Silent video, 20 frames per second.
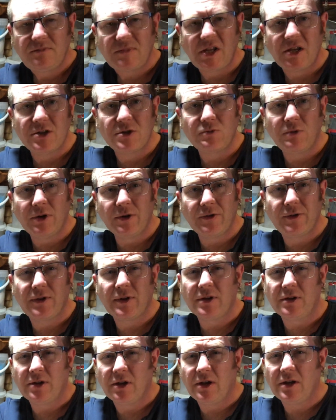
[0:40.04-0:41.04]
It's one
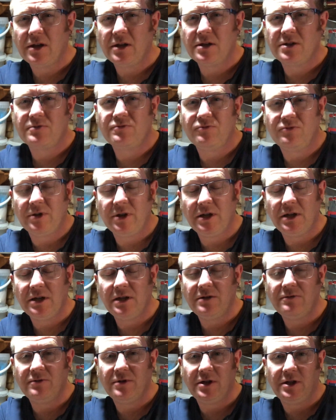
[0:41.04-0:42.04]
thing that is
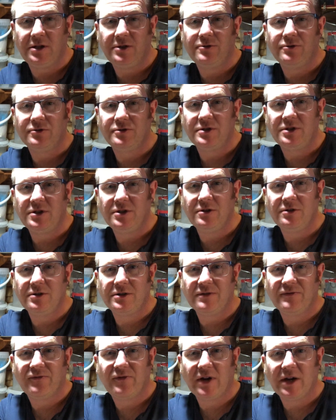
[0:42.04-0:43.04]
really good to use.
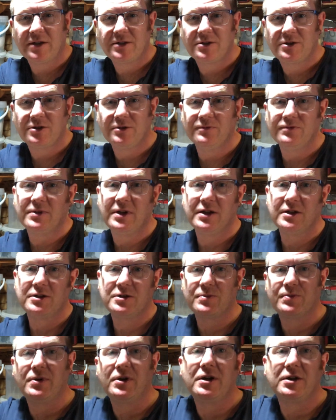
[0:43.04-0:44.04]
In fact, some days,
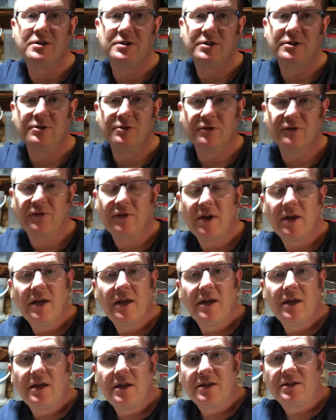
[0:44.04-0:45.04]
surprisingly enough,
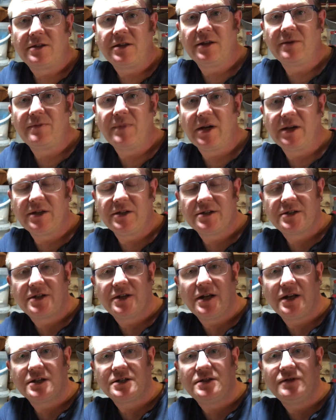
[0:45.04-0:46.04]
dead maggots
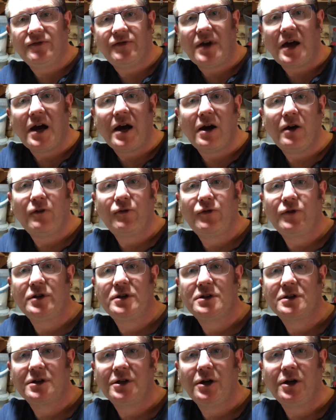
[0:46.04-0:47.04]
can actually
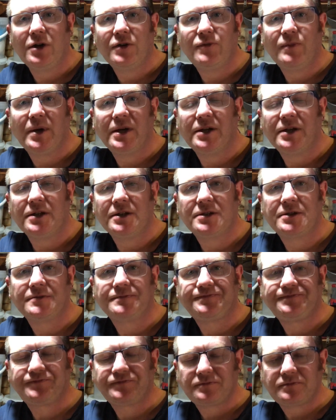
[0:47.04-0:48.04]
outfish live maggots.
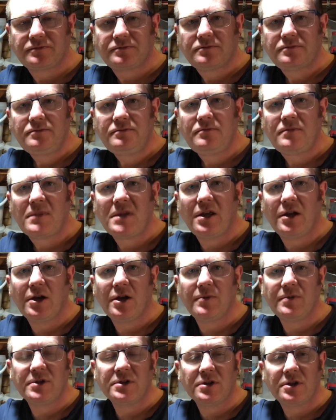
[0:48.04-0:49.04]

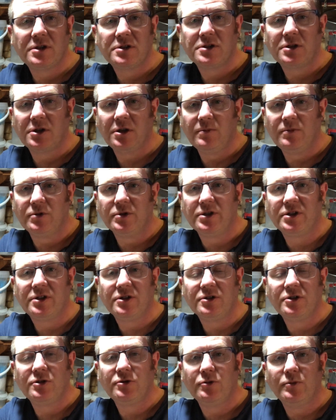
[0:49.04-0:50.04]
There's a lot more you
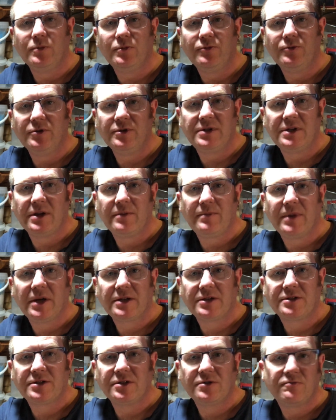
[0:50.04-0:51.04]
can do with dead
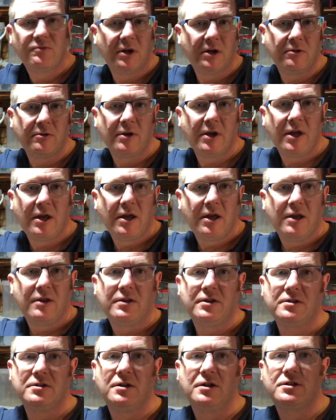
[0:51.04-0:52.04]
maggots as well.
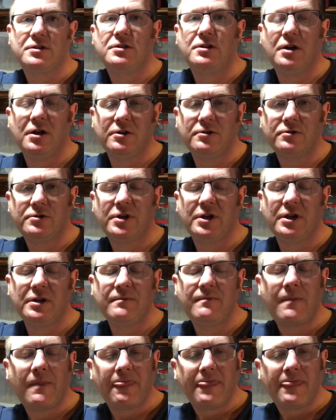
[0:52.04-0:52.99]
Things like side hooking.